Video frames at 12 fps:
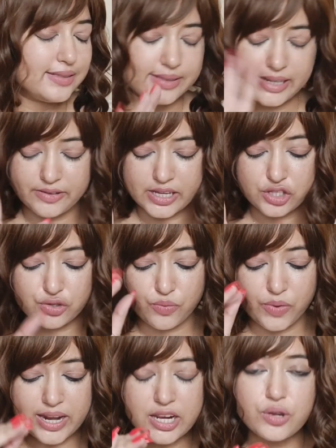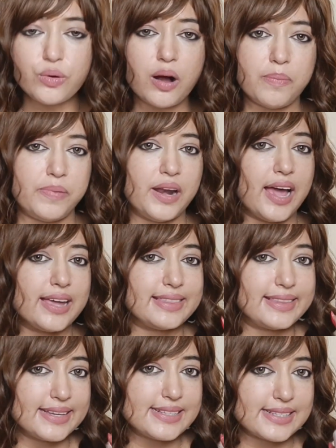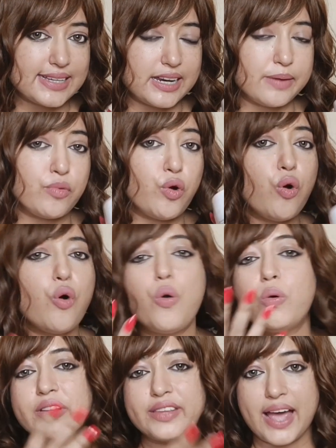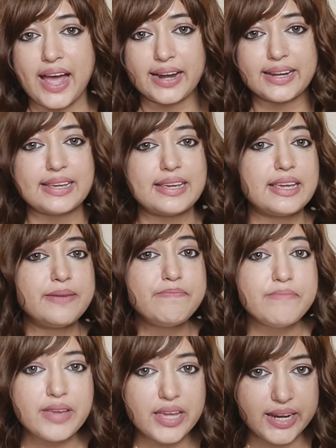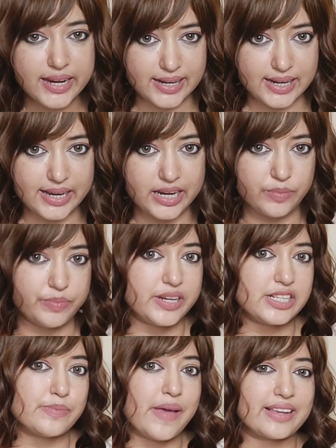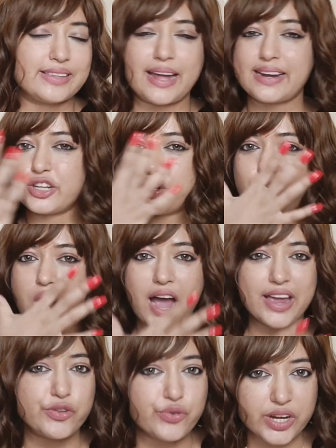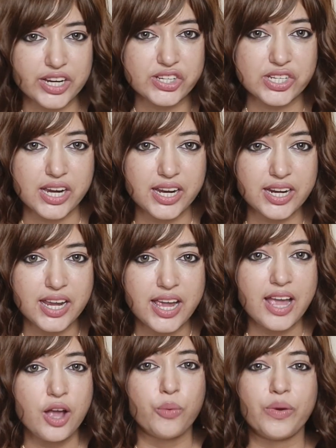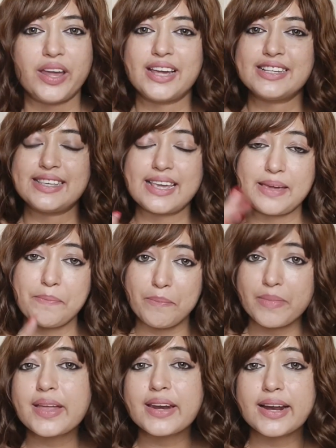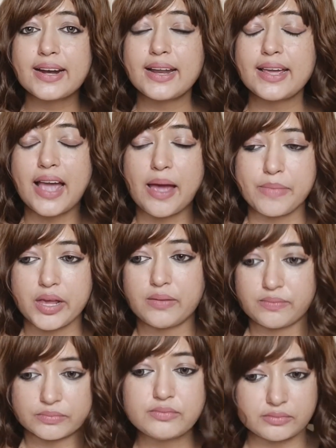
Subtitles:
anyway, so when you apply this cream over that, immediately it brings back that hydration. When I say immediately, I mean